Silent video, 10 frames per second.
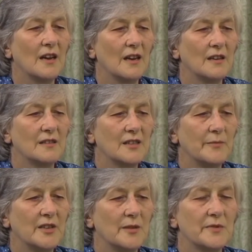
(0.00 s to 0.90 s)
and
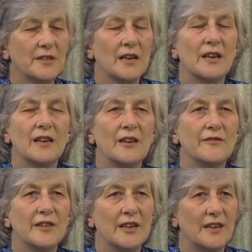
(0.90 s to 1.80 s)
sometimes staying
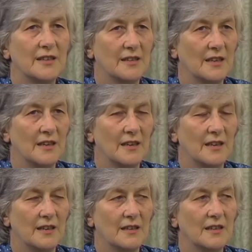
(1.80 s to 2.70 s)
overnight to
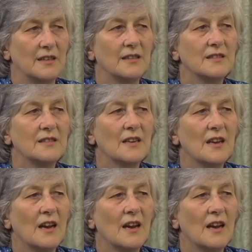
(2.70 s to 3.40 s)
get things.